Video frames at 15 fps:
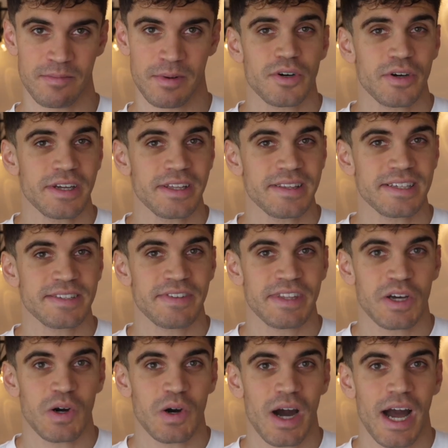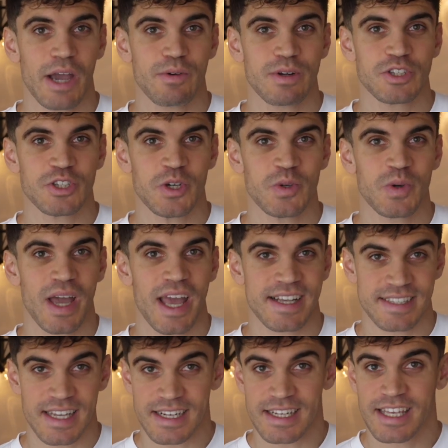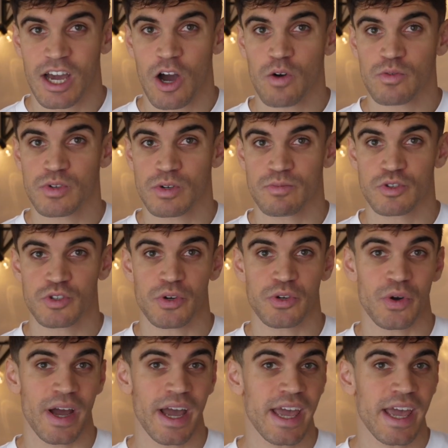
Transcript: So in this video, I will show you exactly how to measure your